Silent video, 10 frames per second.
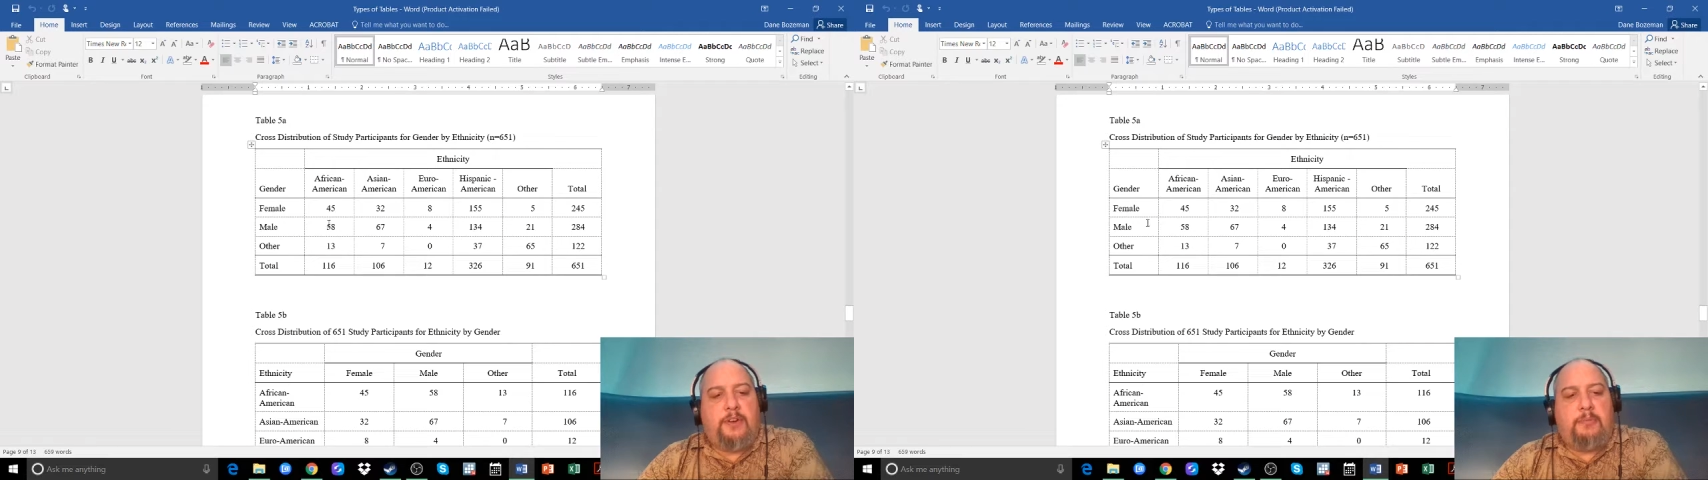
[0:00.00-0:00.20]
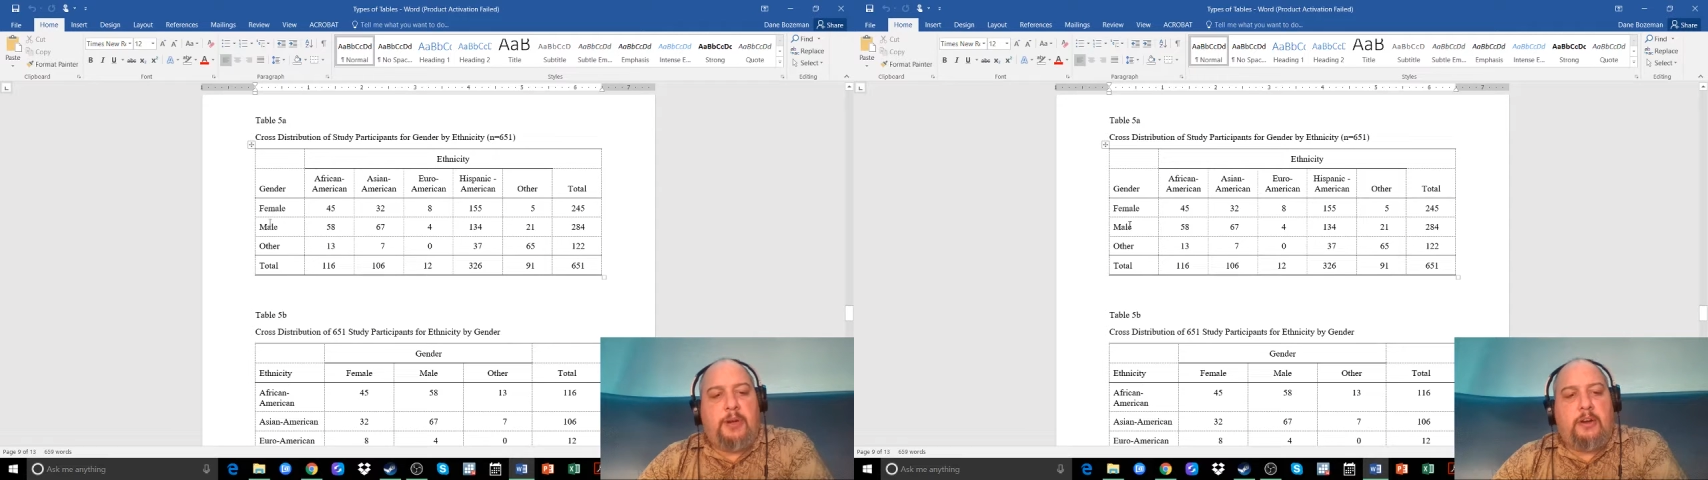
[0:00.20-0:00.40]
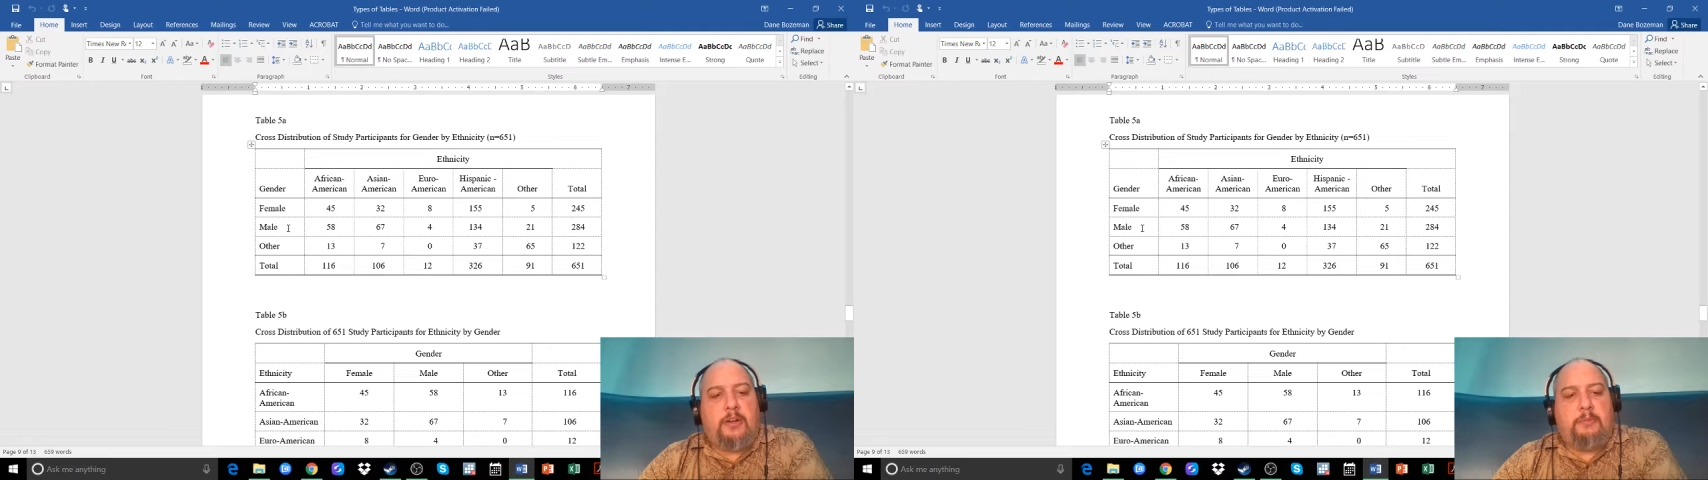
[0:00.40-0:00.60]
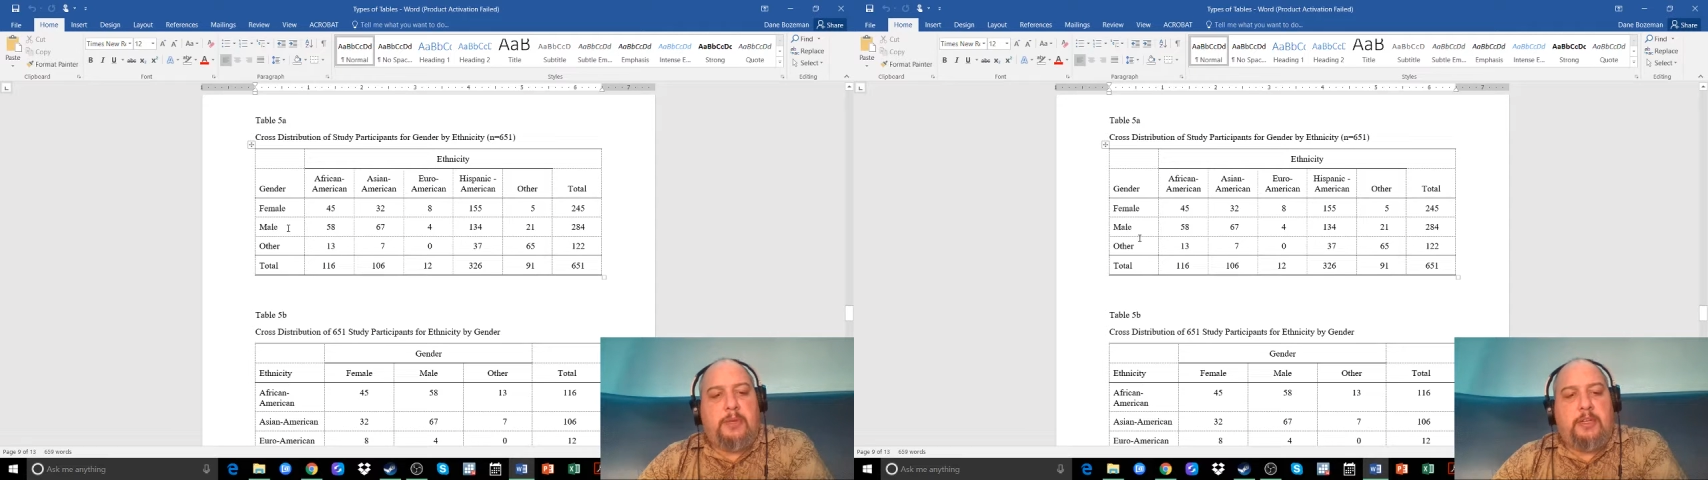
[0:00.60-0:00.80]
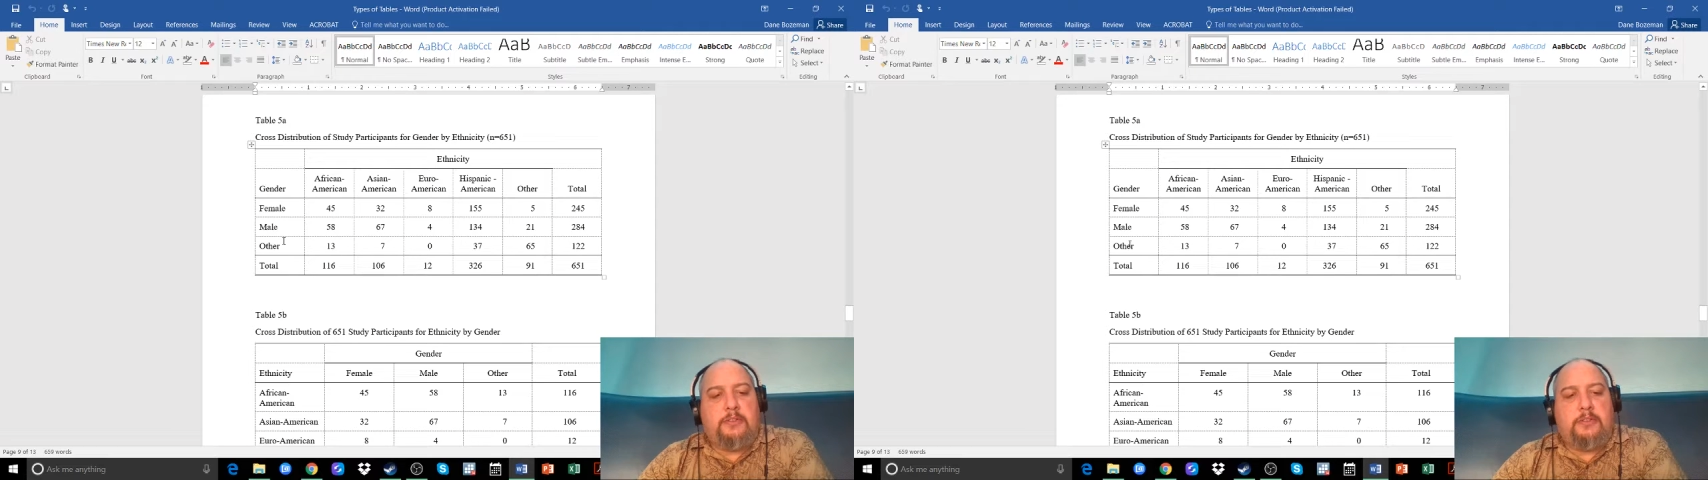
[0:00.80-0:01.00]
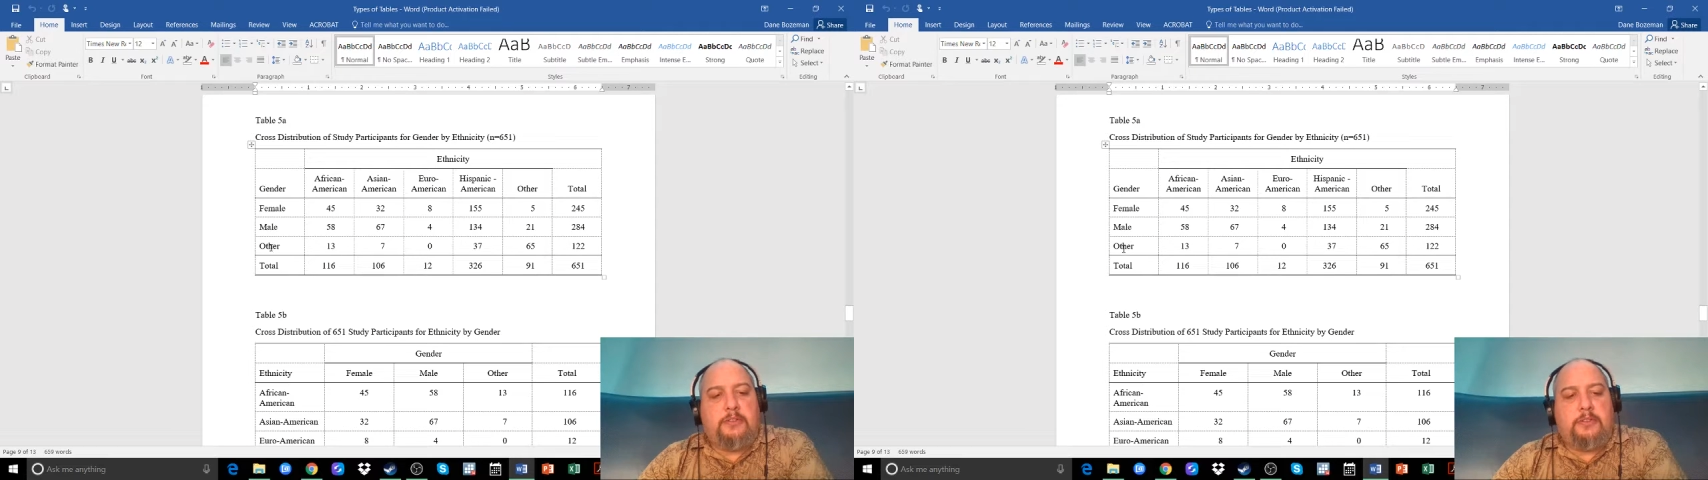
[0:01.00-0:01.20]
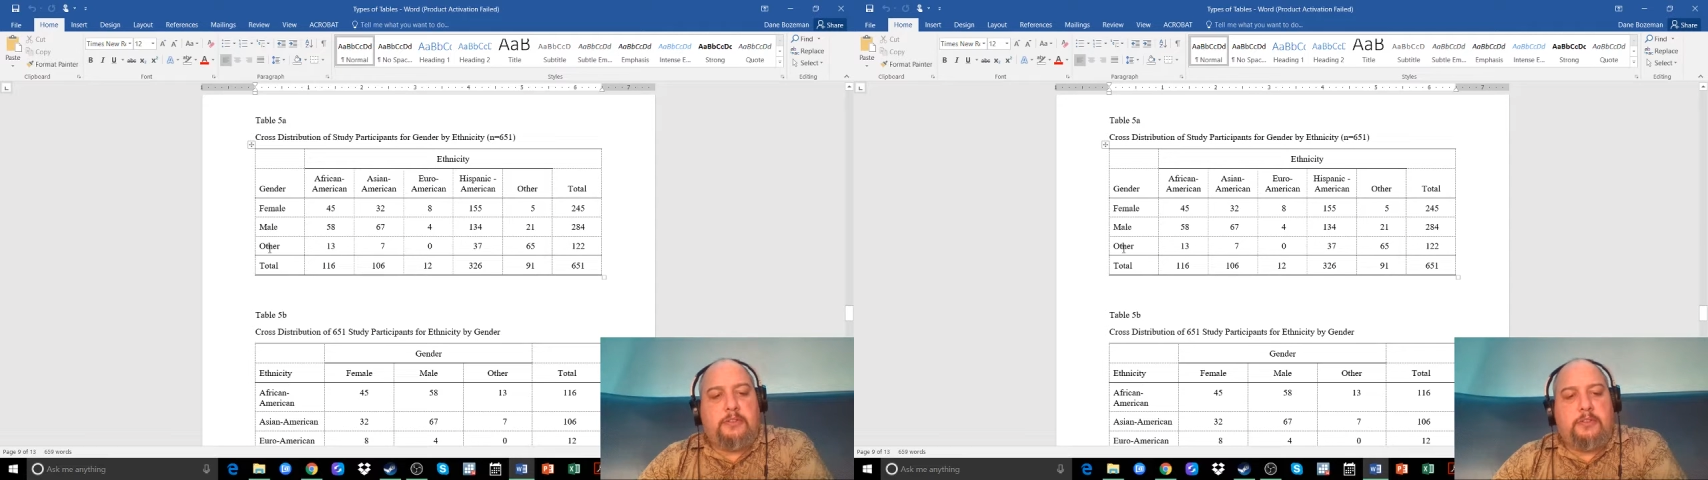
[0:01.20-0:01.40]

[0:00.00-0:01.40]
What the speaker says: American males,